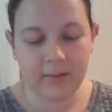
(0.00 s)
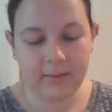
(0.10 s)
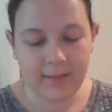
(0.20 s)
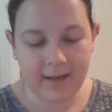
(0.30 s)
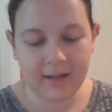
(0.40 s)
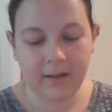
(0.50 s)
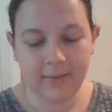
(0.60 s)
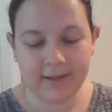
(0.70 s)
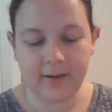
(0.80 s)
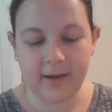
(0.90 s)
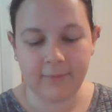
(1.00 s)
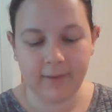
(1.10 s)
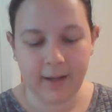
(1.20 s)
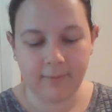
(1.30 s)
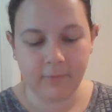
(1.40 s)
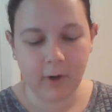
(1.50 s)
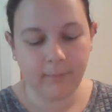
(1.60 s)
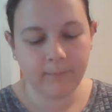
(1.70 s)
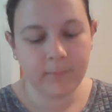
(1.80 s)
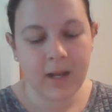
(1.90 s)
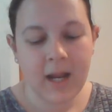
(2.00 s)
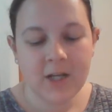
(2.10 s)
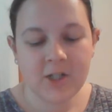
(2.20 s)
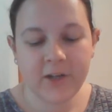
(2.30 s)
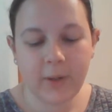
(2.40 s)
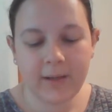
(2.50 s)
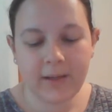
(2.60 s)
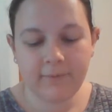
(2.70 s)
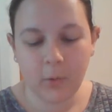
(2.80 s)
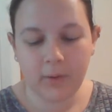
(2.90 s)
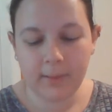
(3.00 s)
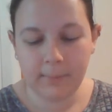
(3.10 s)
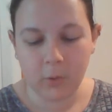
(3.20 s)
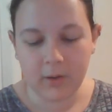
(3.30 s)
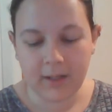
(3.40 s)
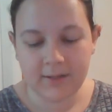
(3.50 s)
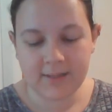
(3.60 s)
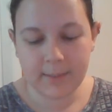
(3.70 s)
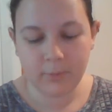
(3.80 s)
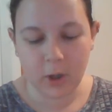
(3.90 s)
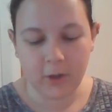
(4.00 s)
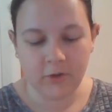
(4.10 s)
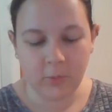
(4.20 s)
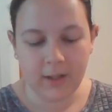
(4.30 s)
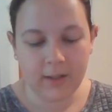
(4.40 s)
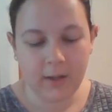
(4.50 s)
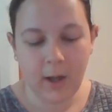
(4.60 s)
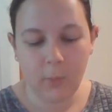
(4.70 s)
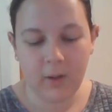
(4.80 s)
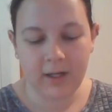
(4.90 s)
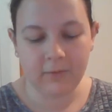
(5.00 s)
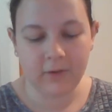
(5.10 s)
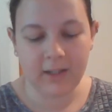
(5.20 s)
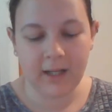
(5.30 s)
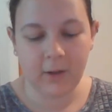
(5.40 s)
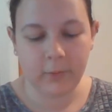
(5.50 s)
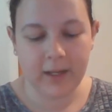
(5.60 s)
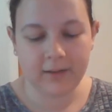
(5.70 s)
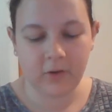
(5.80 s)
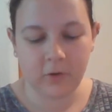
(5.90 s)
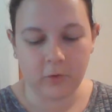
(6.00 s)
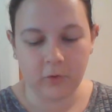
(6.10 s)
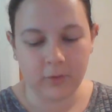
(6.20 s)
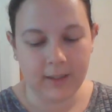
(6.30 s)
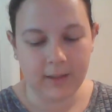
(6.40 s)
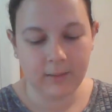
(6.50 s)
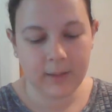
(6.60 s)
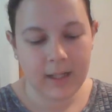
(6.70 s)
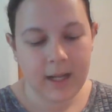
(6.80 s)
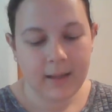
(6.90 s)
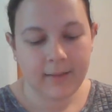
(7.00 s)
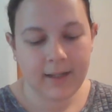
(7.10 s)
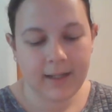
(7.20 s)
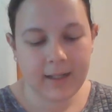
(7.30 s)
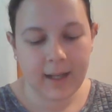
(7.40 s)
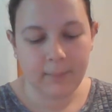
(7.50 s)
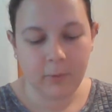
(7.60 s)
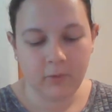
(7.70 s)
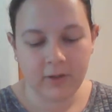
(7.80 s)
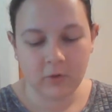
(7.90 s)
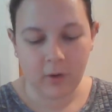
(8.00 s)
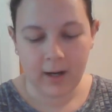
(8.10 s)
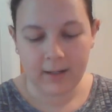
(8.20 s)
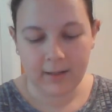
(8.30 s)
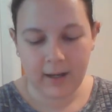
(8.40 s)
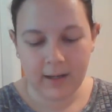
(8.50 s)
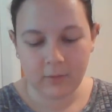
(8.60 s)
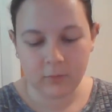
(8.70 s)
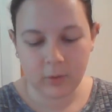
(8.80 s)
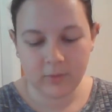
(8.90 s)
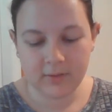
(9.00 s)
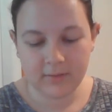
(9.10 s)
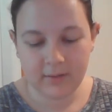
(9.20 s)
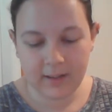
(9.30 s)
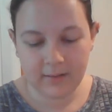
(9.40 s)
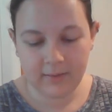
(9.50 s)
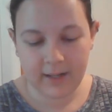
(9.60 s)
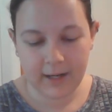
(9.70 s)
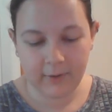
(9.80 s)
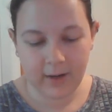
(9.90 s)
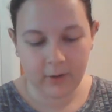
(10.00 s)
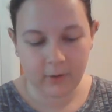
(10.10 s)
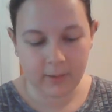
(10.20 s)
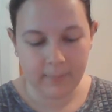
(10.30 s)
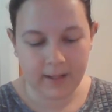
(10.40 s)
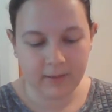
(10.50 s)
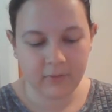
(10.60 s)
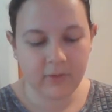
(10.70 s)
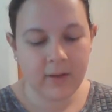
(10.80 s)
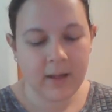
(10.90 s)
that it collected every nightfall. She quickly folded the board and stepped onto it, not waiting for the yellow light to turn green. The heat had mostly dried it, and it rose into the air at her command.